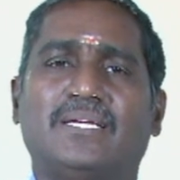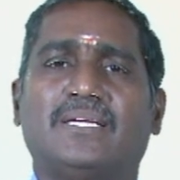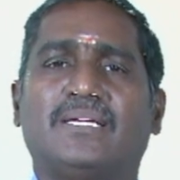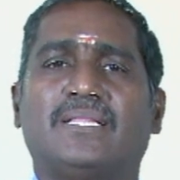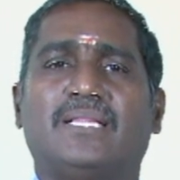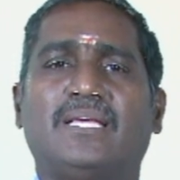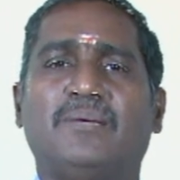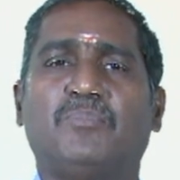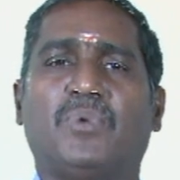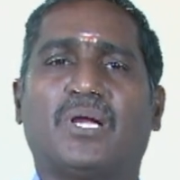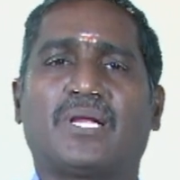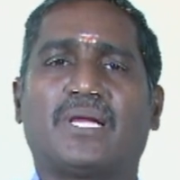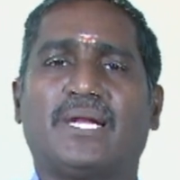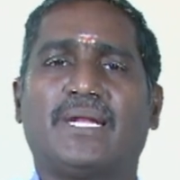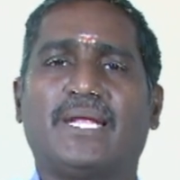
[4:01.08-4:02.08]
the
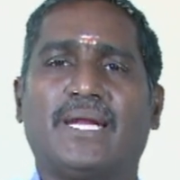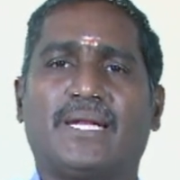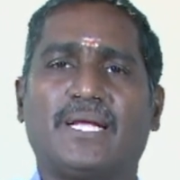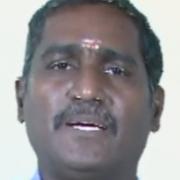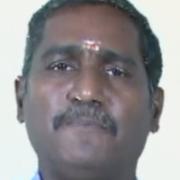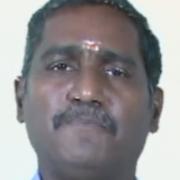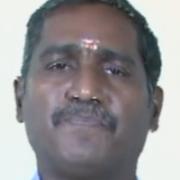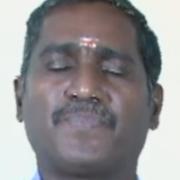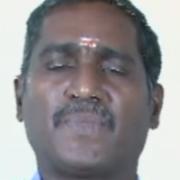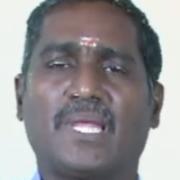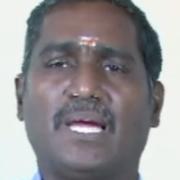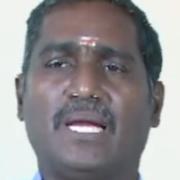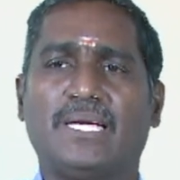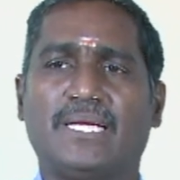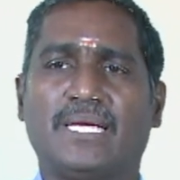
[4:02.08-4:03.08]
market data
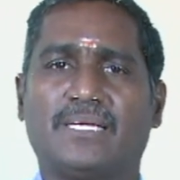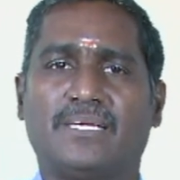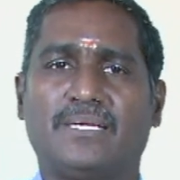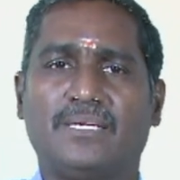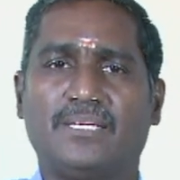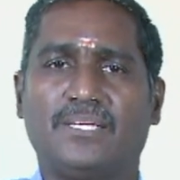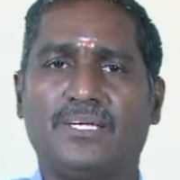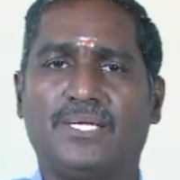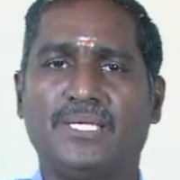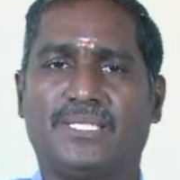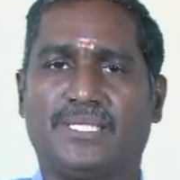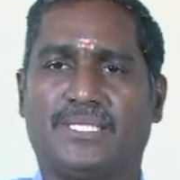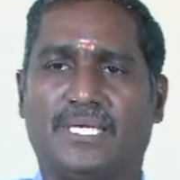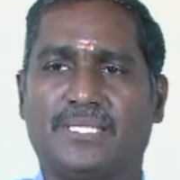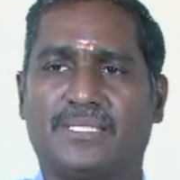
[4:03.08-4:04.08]
and take
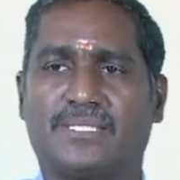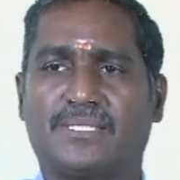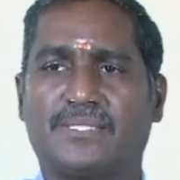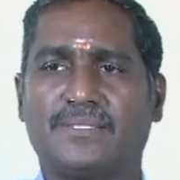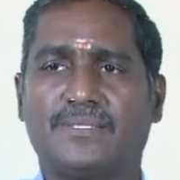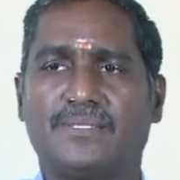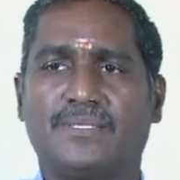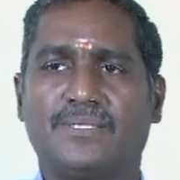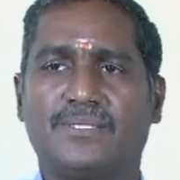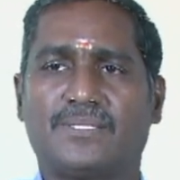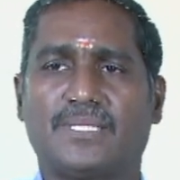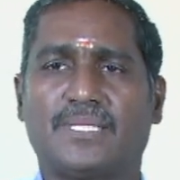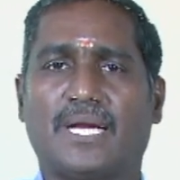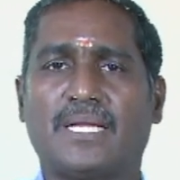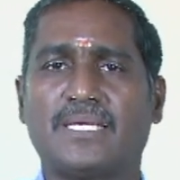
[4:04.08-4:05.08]
decisions? So
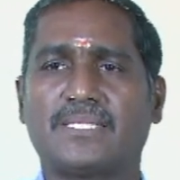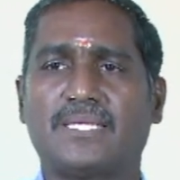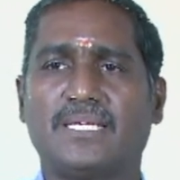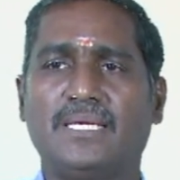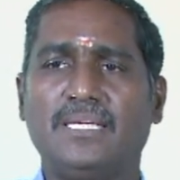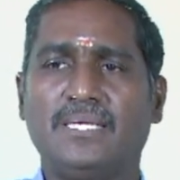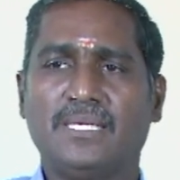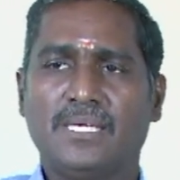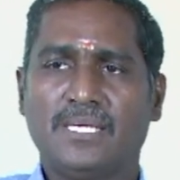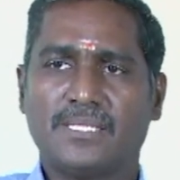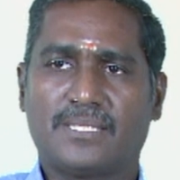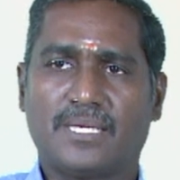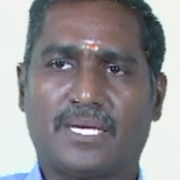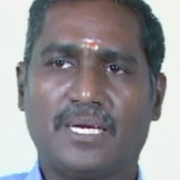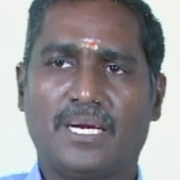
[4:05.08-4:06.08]
that is the
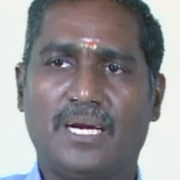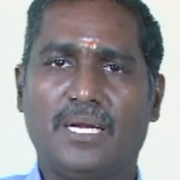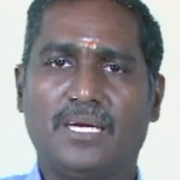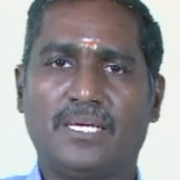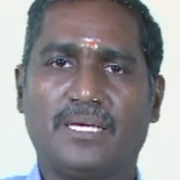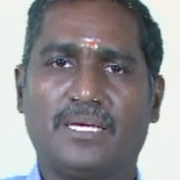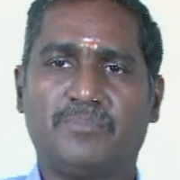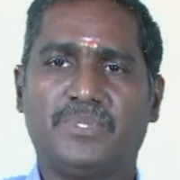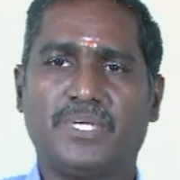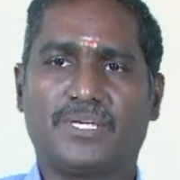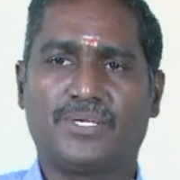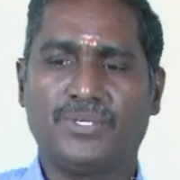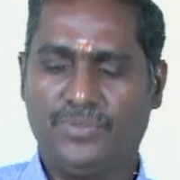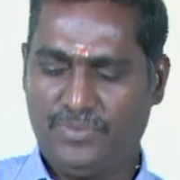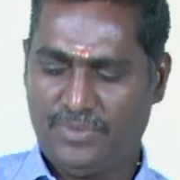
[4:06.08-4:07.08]
second learning
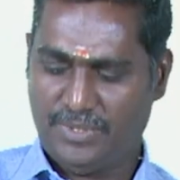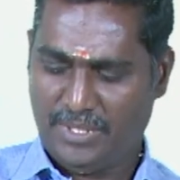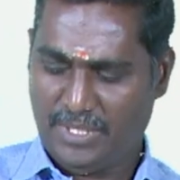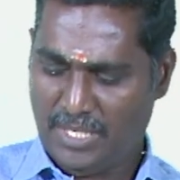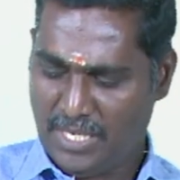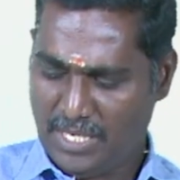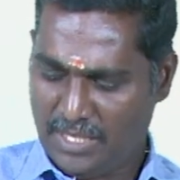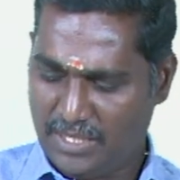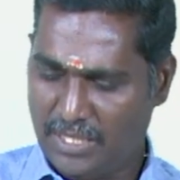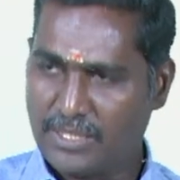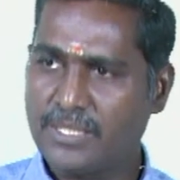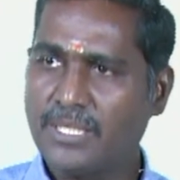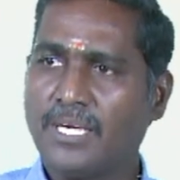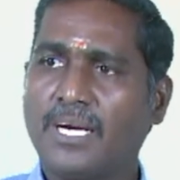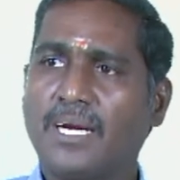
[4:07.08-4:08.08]
objective. The
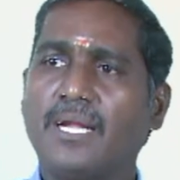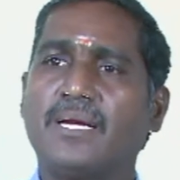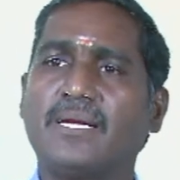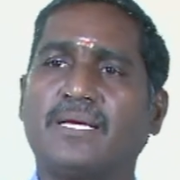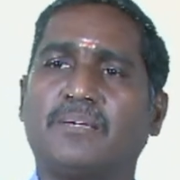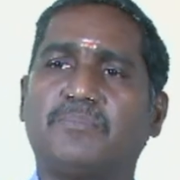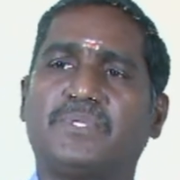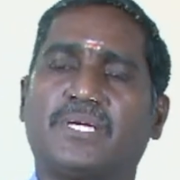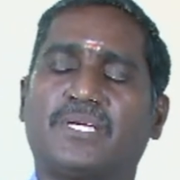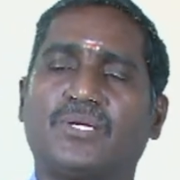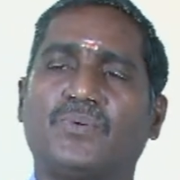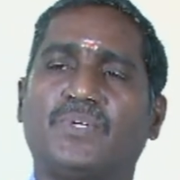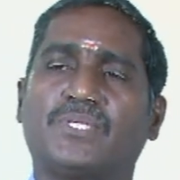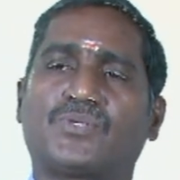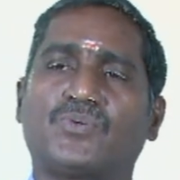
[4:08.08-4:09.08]
third learning objective
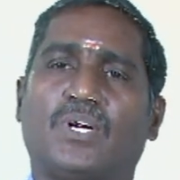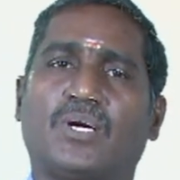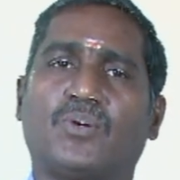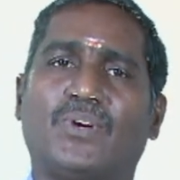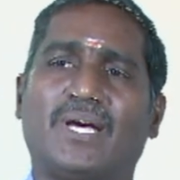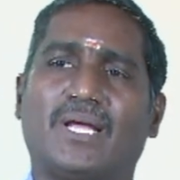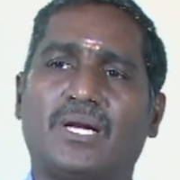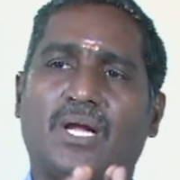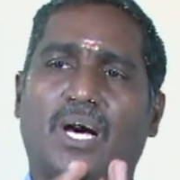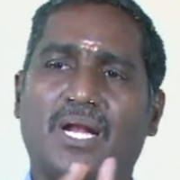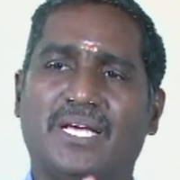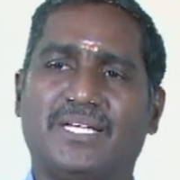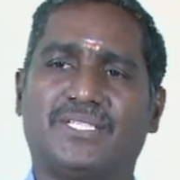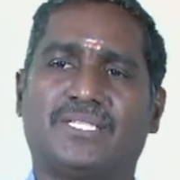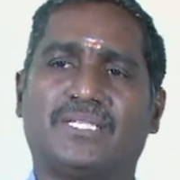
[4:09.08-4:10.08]
is to acquire
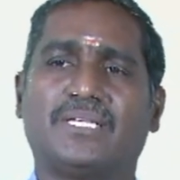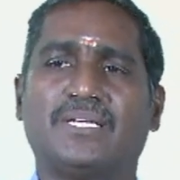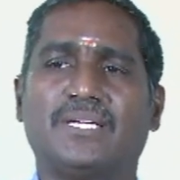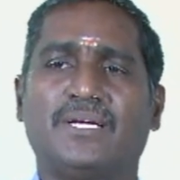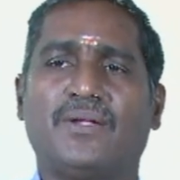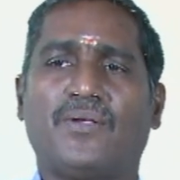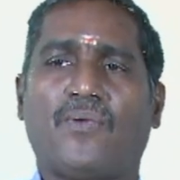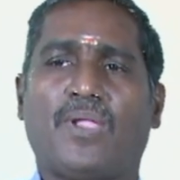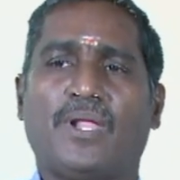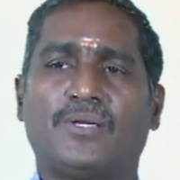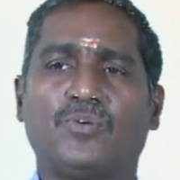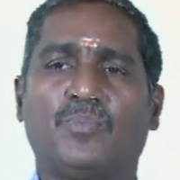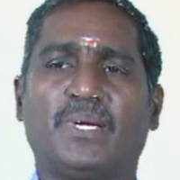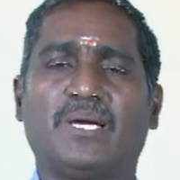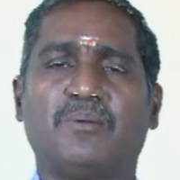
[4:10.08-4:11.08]
knowledge to
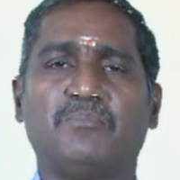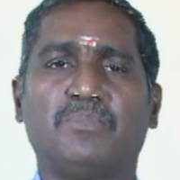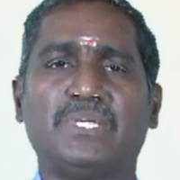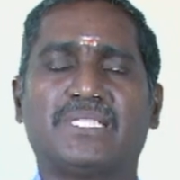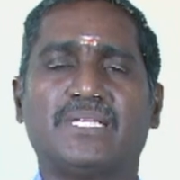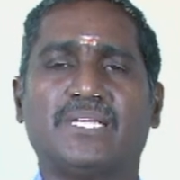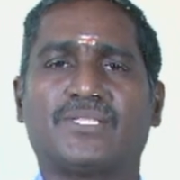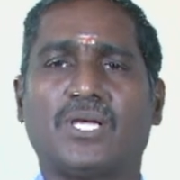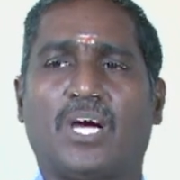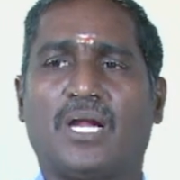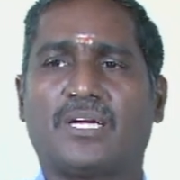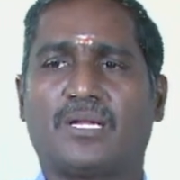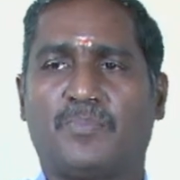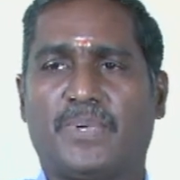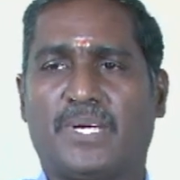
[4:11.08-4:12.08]
become business
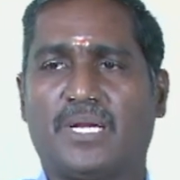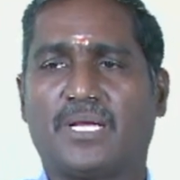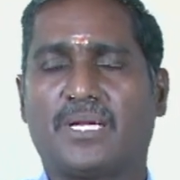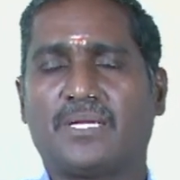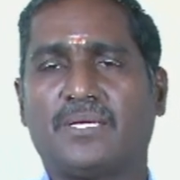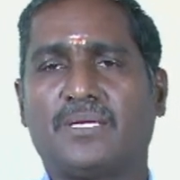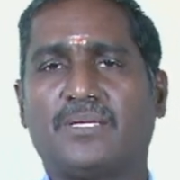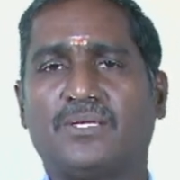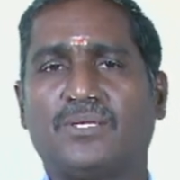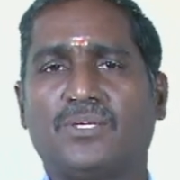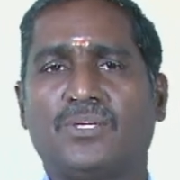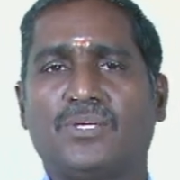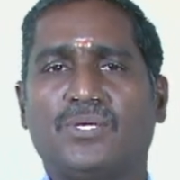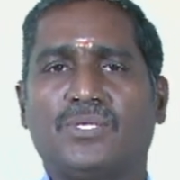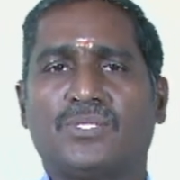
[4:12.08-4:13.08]
entrepreneur.
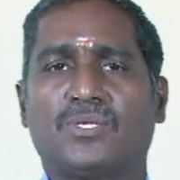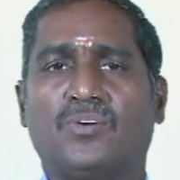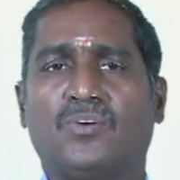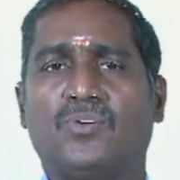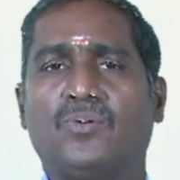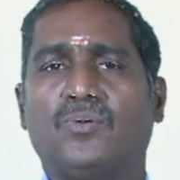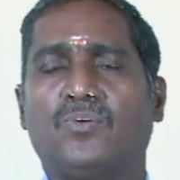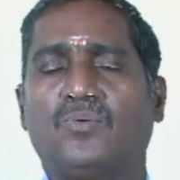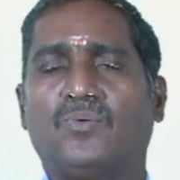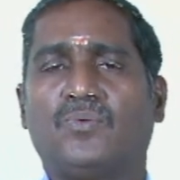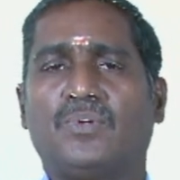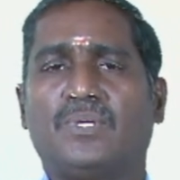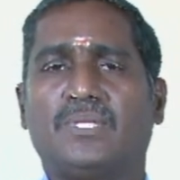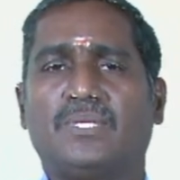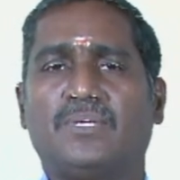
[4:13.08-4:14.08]
So
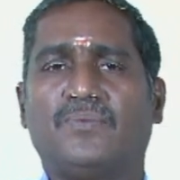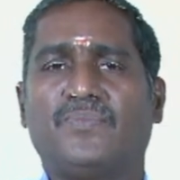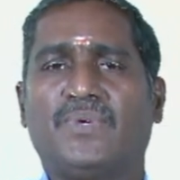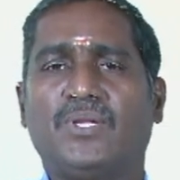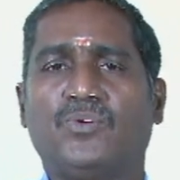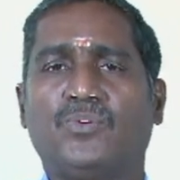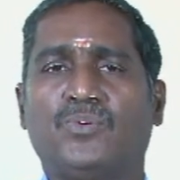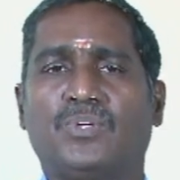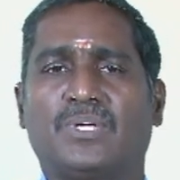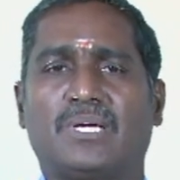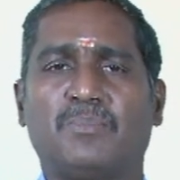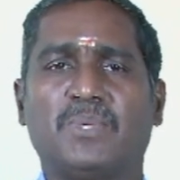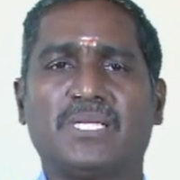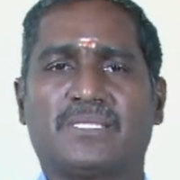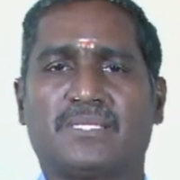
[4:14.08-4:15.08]
when you
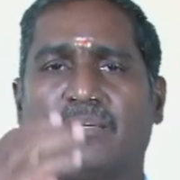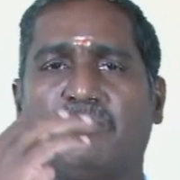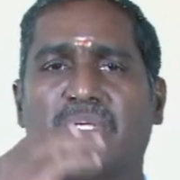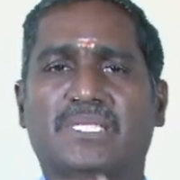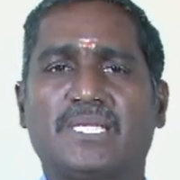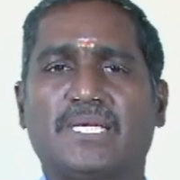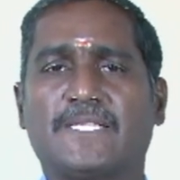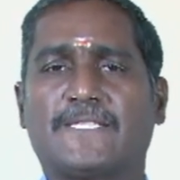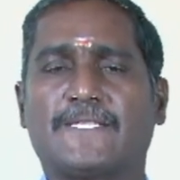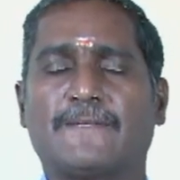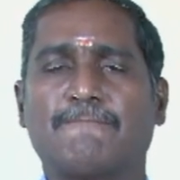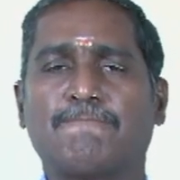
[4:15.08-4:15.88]
commence the business